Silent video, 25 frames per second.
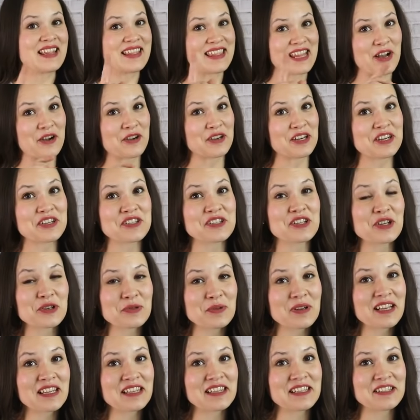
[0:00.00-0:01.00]
Now here's a
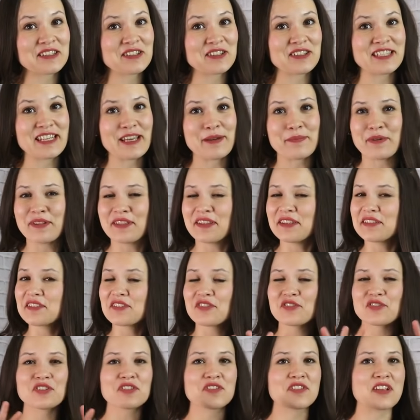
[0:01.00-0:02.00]
quick little tip and this
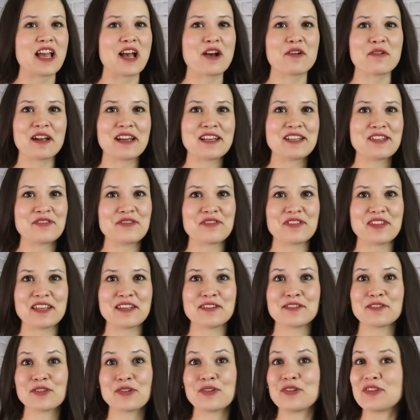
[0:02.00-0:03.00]
is just how I do
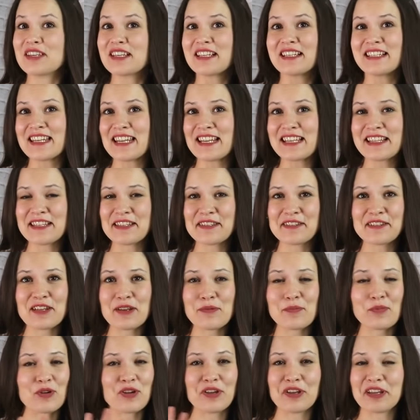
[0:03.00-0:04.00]
things so you can take this
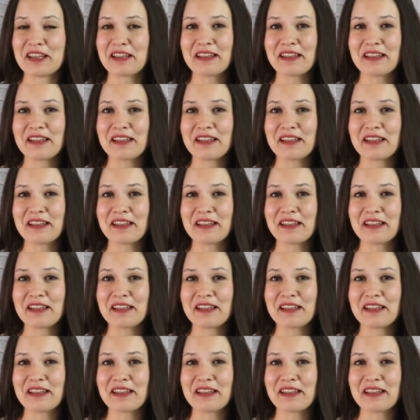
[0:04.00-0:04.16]
tip or you